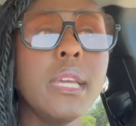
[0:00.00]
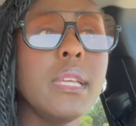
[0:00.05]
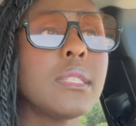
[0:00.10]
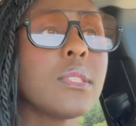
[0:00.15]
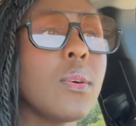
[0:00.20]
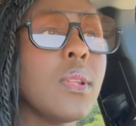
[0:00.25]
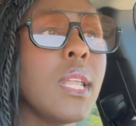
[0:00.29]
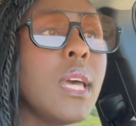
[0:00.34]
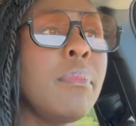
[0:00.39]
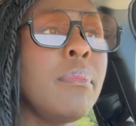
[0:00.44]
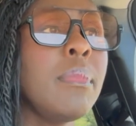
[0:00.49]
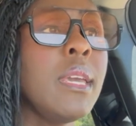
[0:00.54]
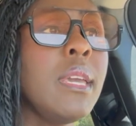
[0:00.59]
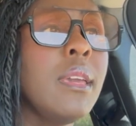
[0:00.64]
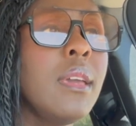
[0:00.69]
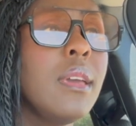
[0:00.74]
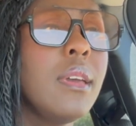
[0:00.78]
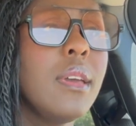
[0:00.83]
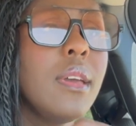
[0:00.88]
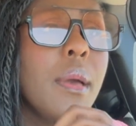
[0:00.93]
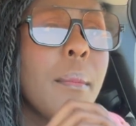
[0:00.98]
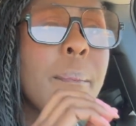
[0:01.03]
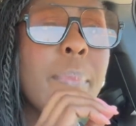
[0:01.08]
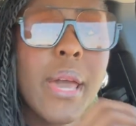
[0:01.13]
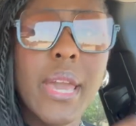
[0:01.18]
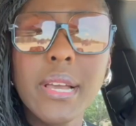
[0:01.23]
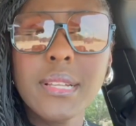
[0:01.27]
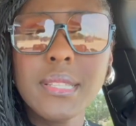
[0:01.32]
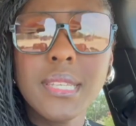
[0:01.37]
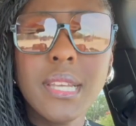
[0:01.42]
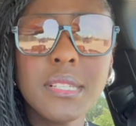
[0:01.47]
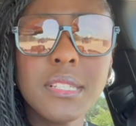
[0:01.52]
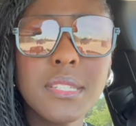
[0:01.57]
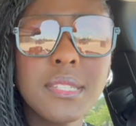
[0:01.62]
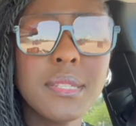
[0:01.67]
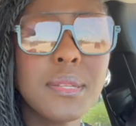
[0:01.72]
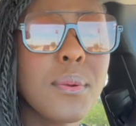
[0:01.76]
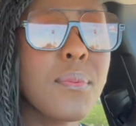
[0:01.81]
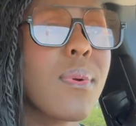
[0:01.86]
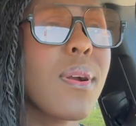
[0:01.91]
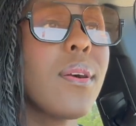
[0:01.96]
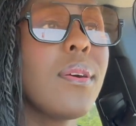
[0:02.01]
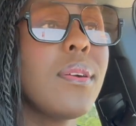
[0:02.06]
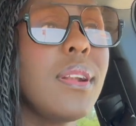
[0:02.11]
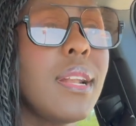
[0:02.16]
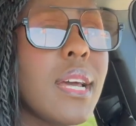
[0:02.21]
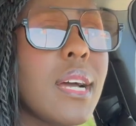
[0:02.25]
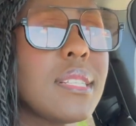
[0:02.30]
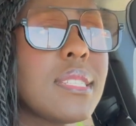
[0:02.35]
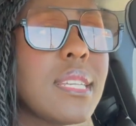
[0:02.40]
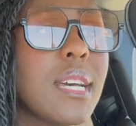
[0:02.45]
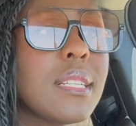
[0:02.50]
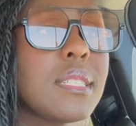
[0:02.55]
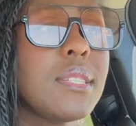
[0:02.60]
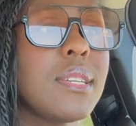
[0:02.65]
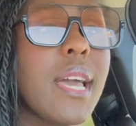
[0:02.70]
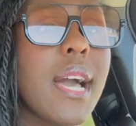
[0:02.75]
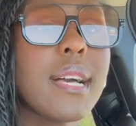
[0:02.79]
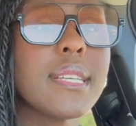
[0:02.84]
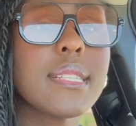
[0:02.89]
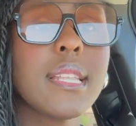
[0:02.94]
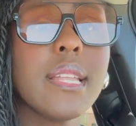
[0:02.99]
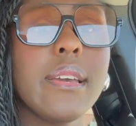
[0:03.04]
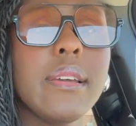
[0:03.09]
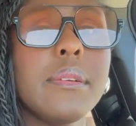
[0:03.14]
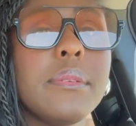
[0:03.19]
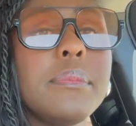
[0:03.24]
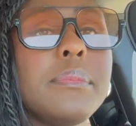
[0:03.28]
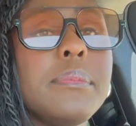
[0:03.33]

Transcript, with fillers: So let me pay attention to the road, and I'll talk to you guys later.